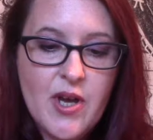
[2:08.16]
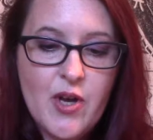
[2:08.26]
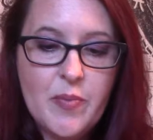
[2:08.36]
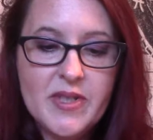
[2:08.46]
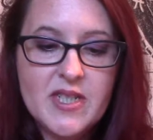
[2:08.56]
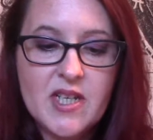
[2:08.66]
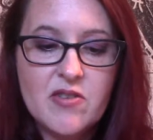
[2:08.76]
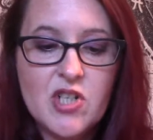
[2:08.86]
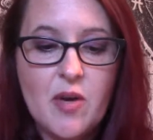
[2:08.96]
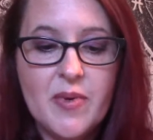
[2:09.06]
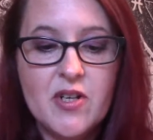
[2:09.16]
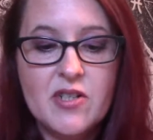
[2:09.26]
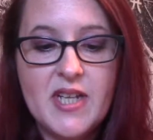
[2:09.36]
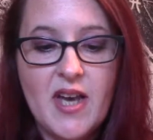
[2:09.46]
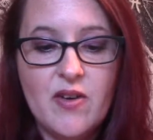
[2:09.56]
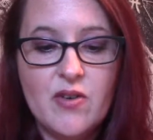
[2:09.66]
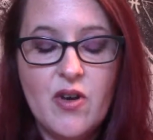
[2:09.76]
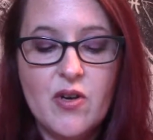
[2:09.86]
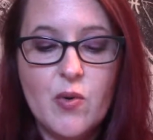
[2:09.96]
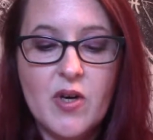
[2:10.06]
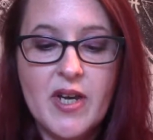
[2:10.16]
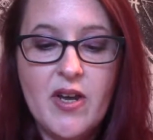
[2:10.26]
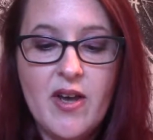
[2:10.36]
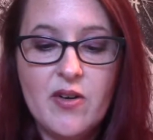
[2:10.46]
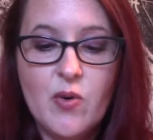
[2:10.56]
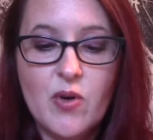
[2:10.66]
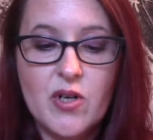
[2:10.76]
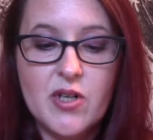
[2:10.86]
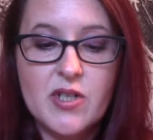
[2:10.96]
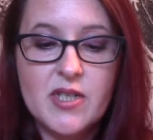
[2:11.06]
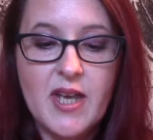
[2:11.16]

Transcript: opened a gift shop in her town called Quirky Headquarters,